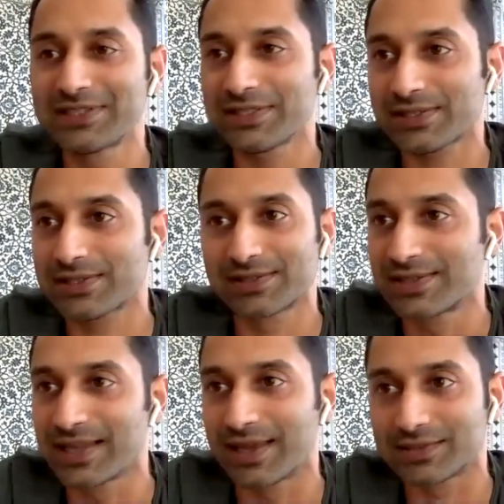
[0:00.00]
just
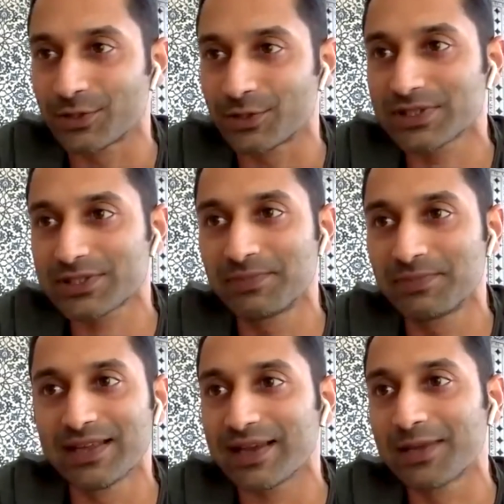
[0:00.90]
there, just be
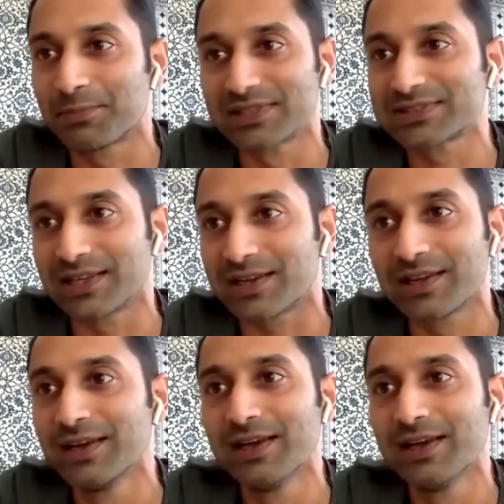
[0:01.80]
there, keep listening.